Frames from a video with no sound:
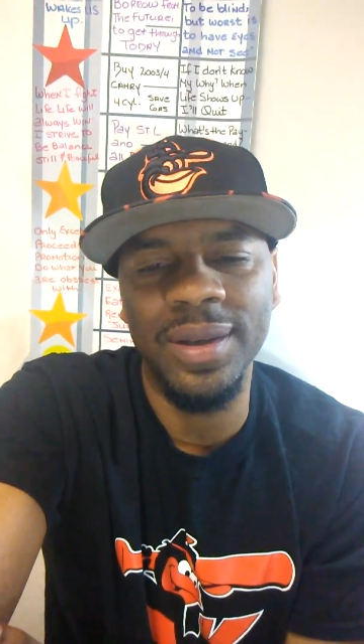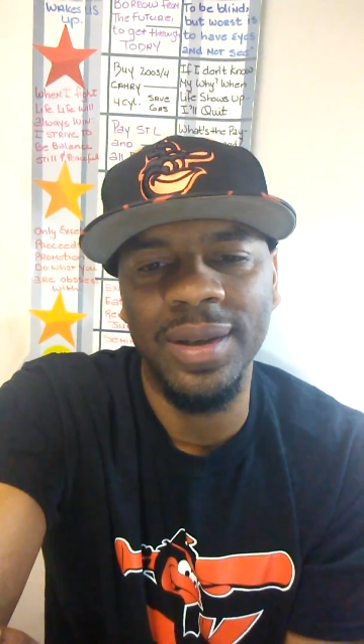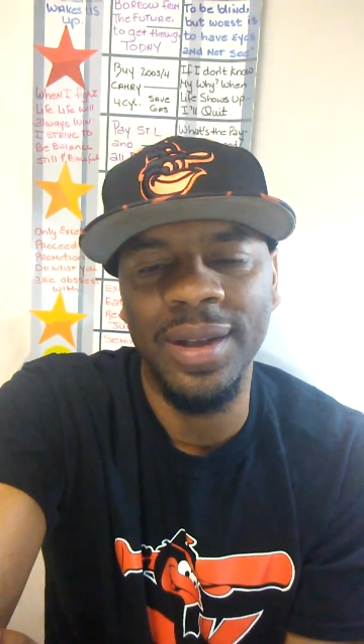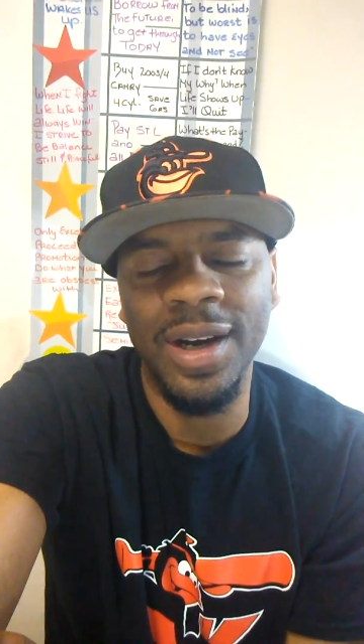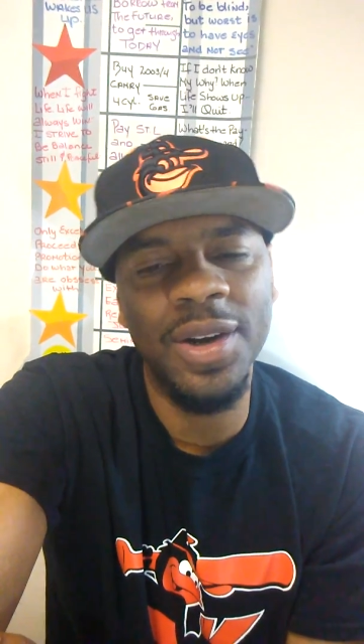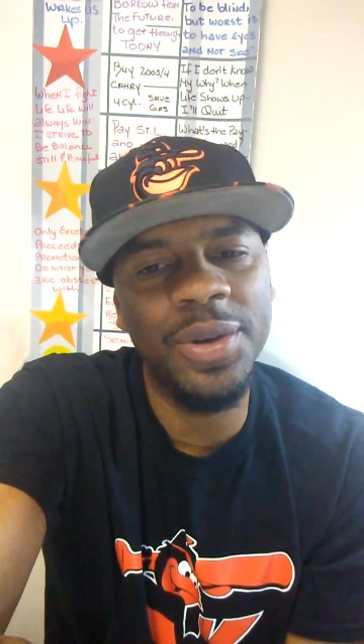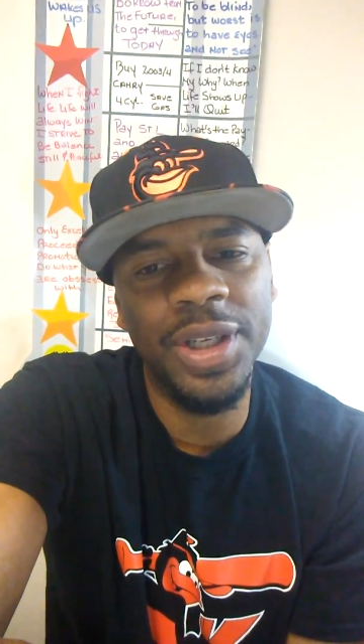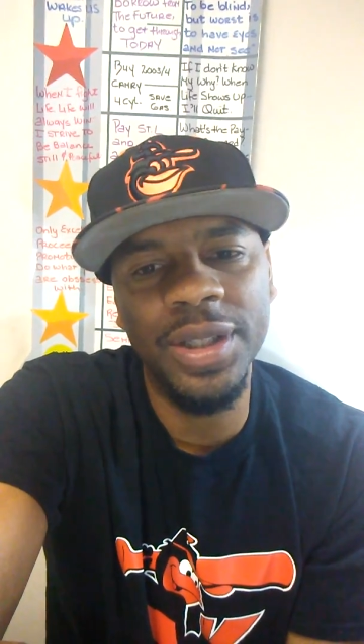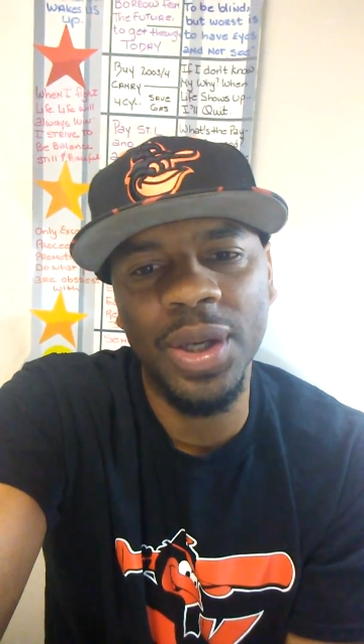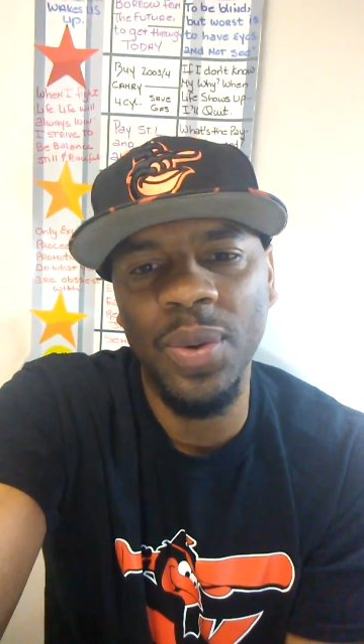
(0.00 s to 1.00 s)
Let her know
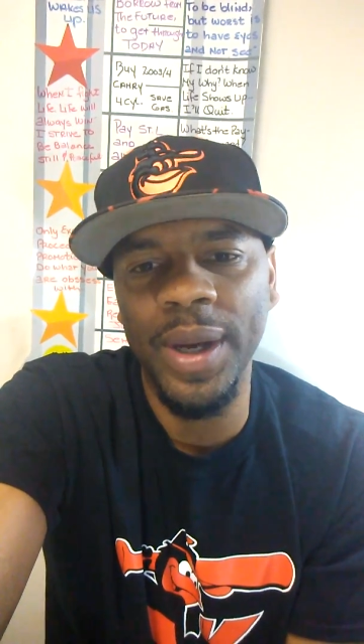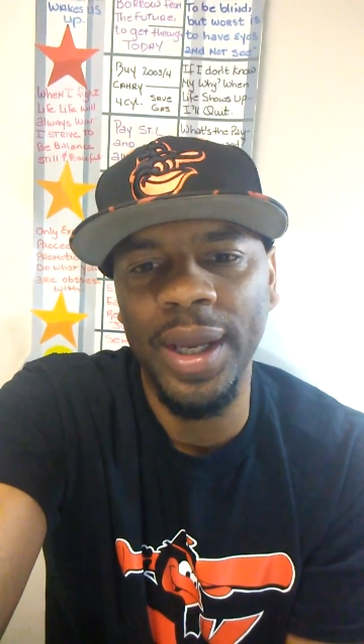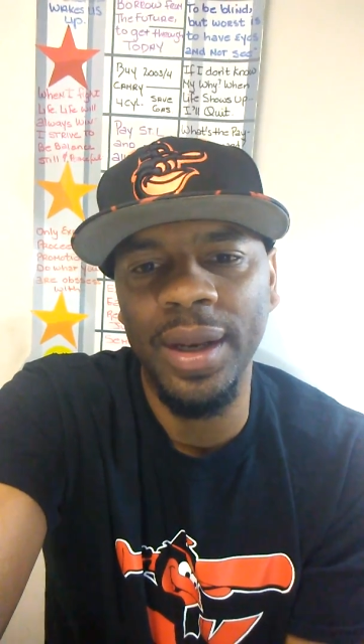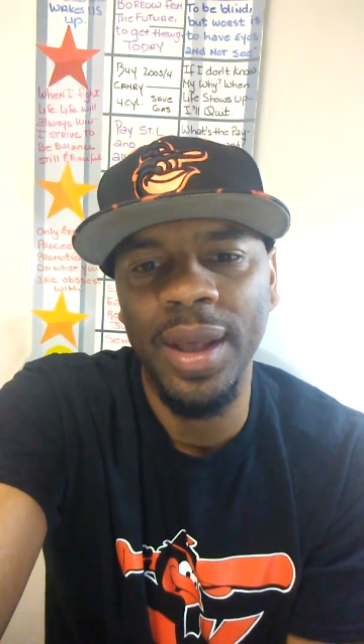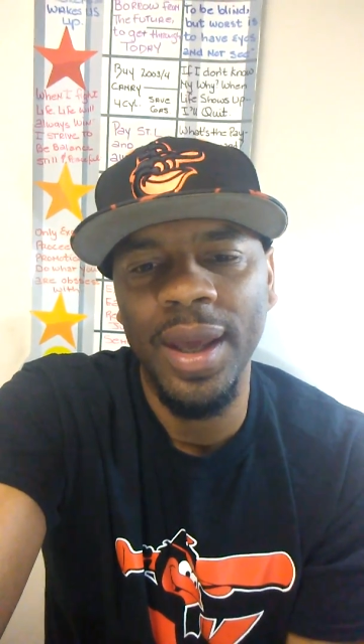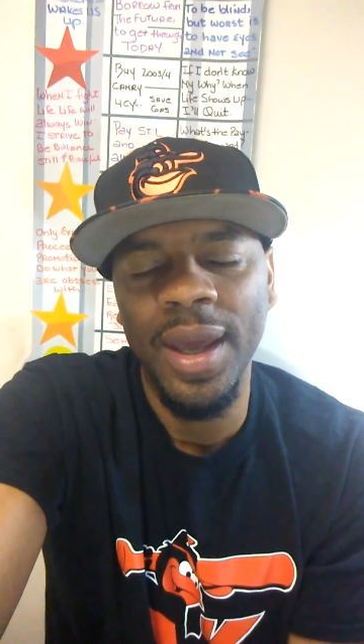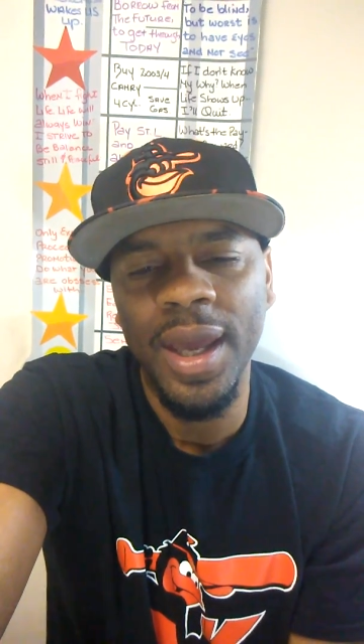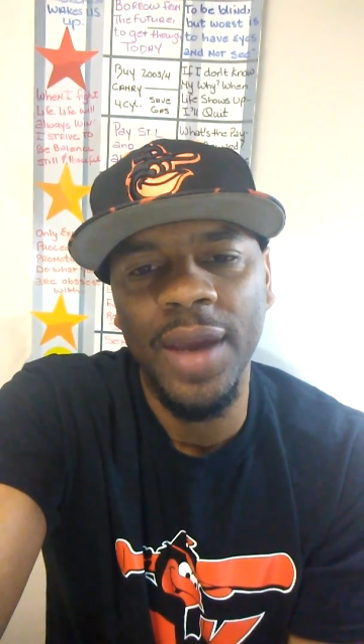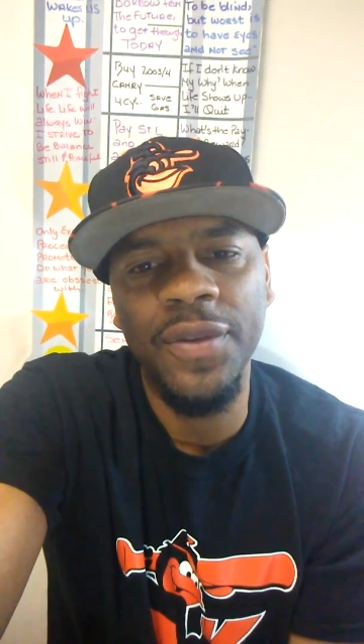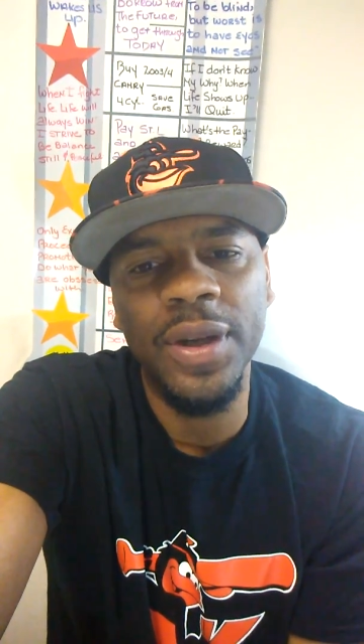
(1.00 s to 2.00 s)
she's a queen.
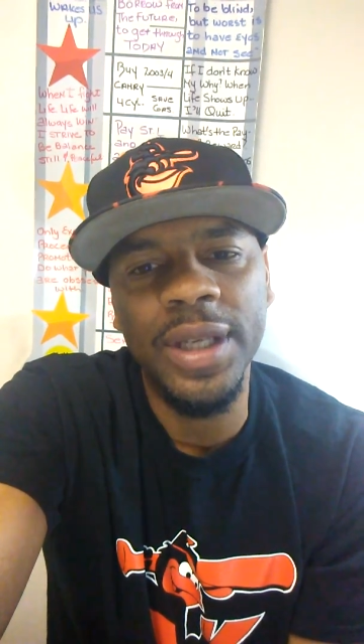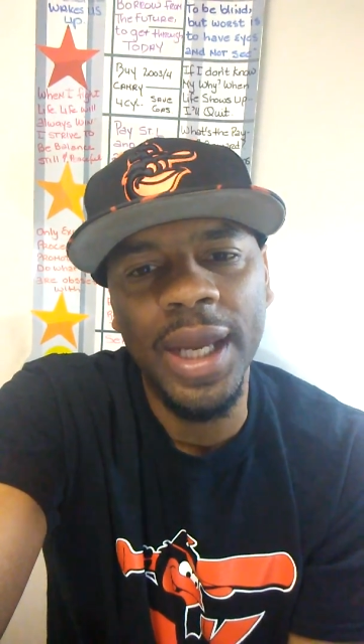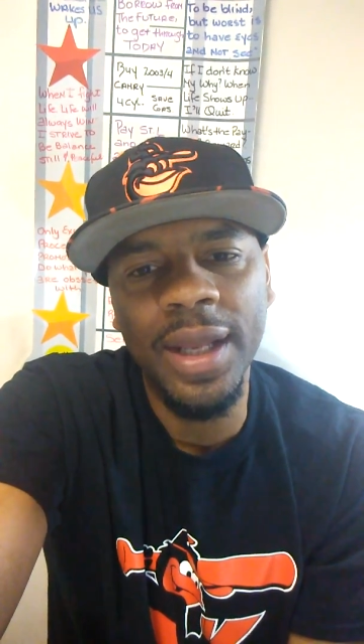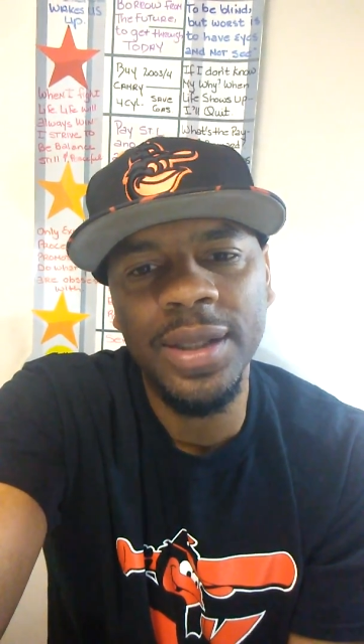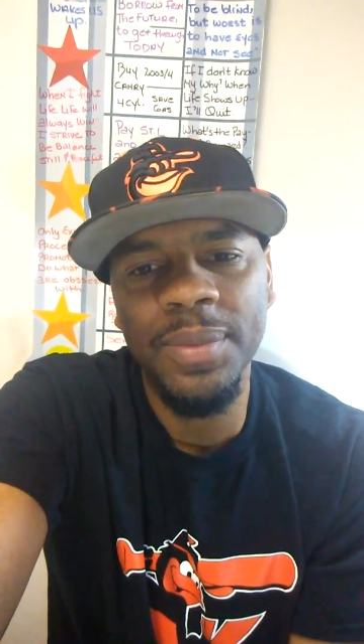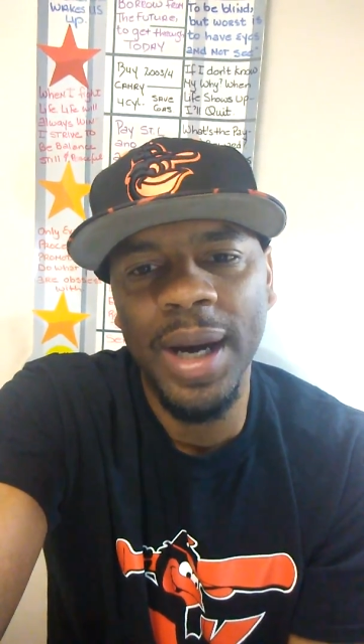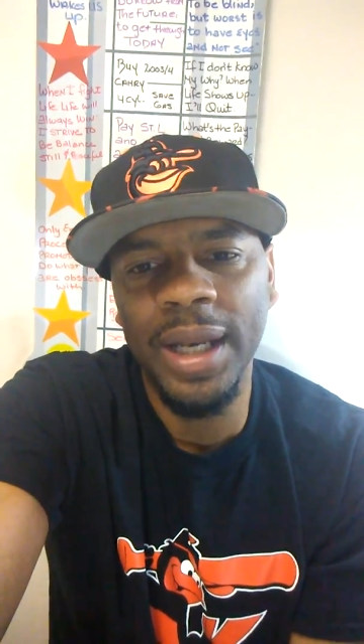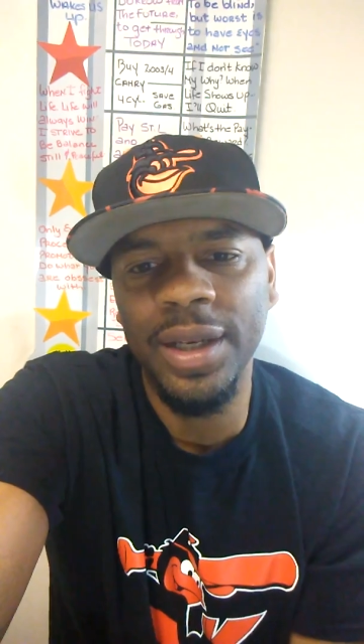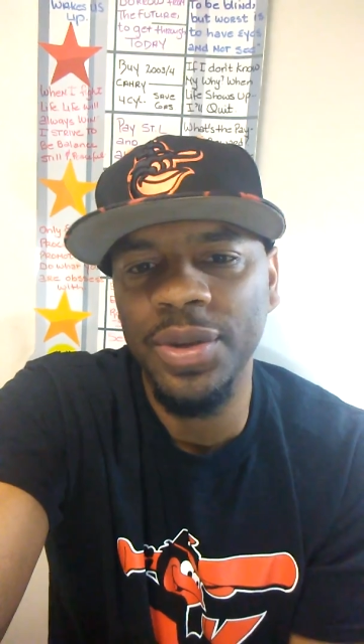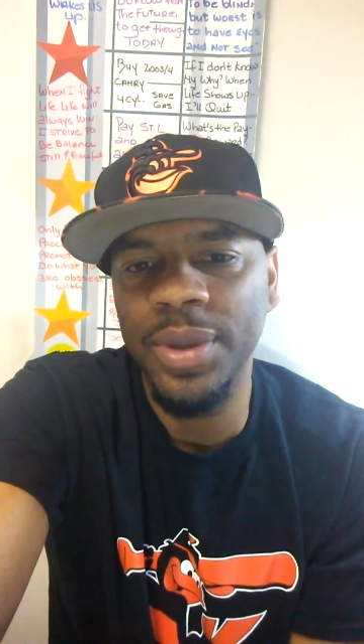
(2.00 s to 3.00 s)
If you're dating somebody
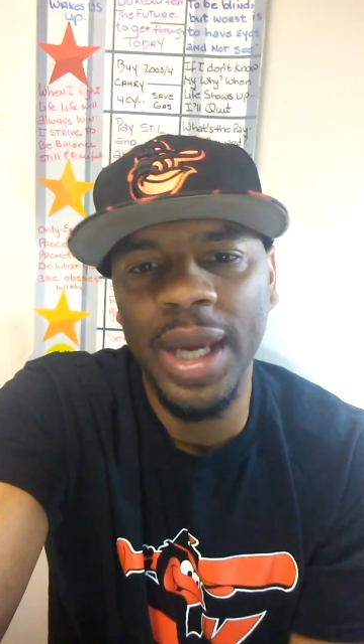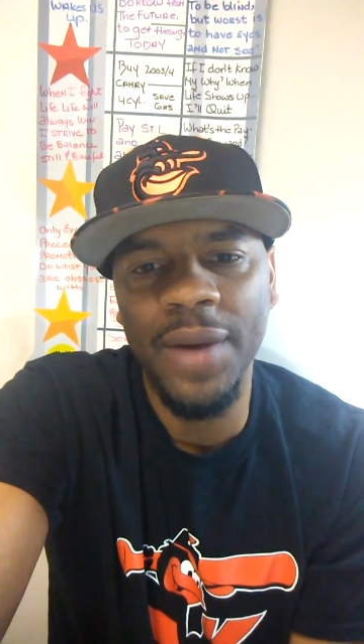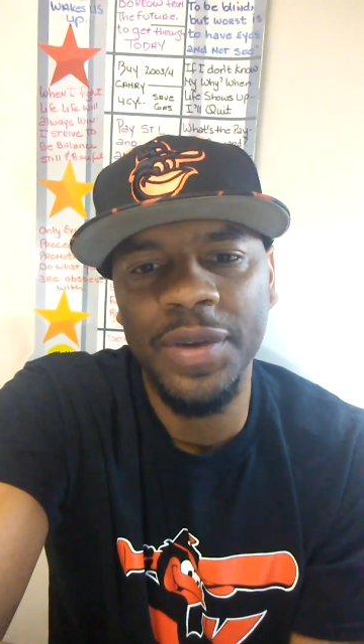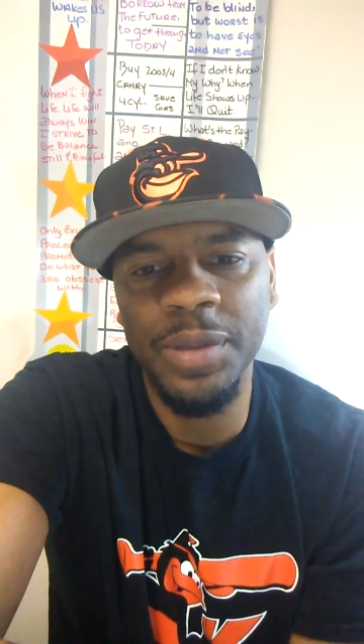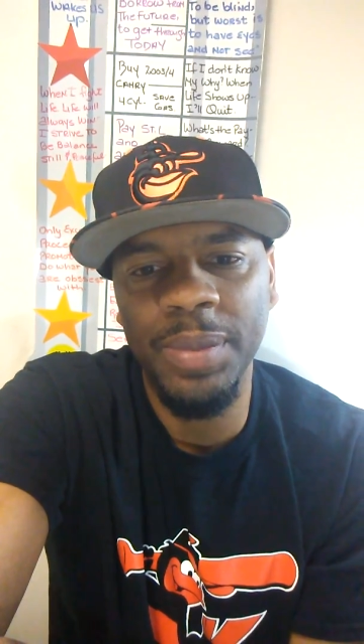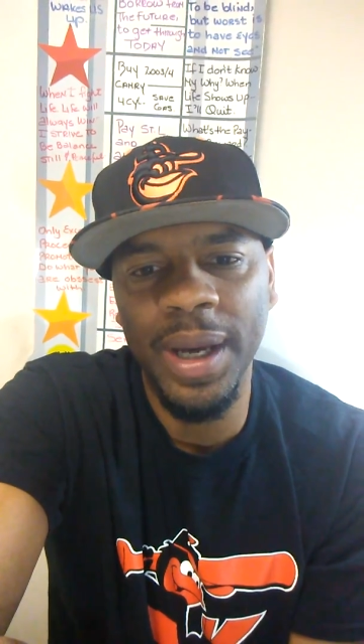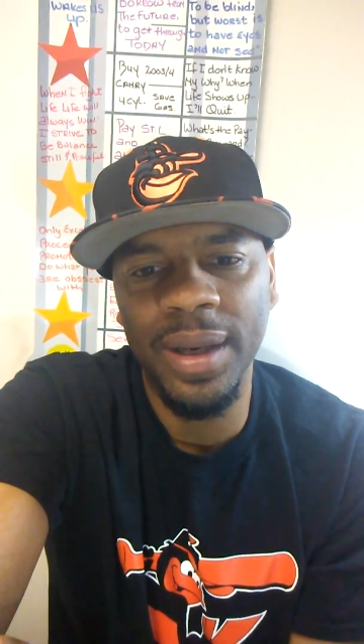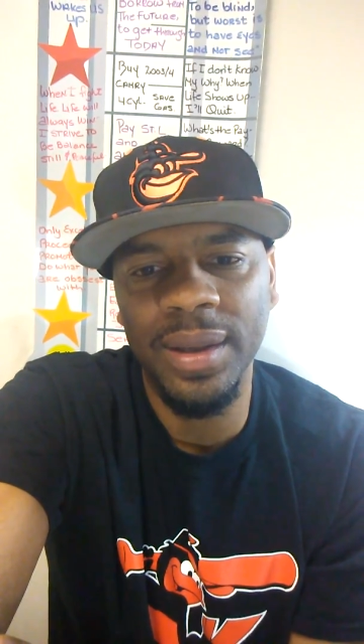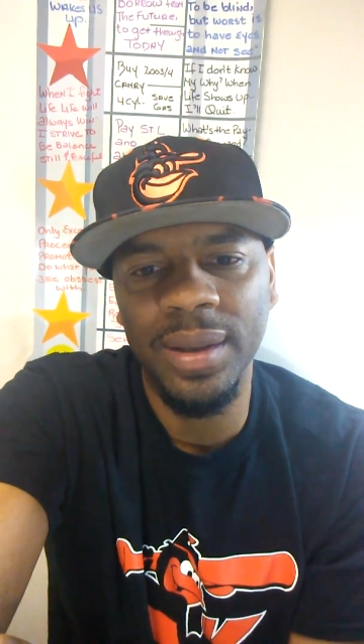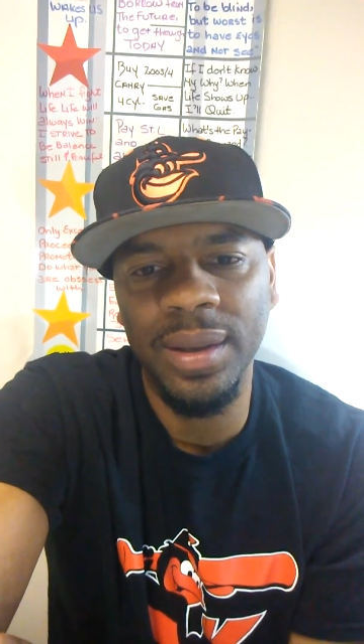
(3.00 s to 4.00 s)
that you can't respect,